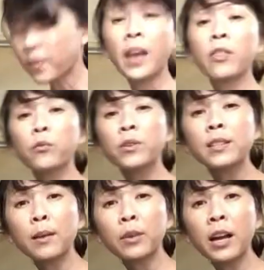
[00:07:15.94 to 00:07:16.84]
And the
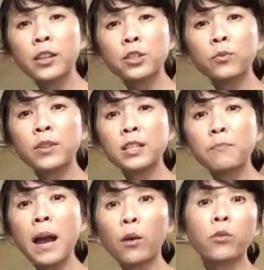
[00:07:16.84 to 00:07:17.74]
reason I'm kind of doing this
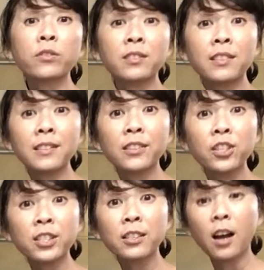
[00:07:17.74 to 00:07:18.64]
backwards is because I
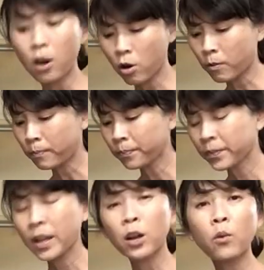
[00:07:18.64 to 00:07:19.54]
just got home
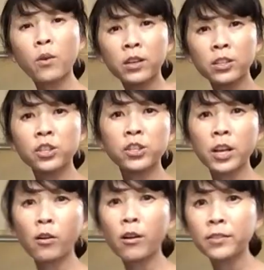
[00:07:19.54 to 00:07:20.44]
and I wanted to
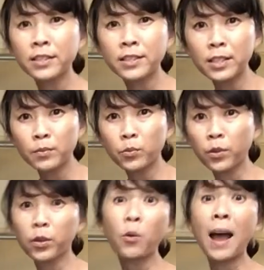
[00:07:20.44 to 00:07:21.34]
share all these tips
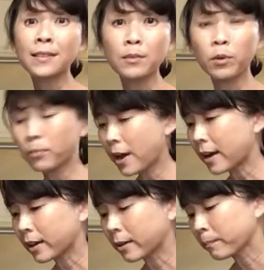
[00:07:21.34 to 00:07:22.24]
with you as I'm
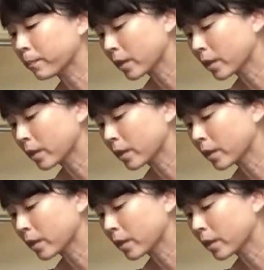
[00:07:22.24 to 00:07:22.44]
unpacking.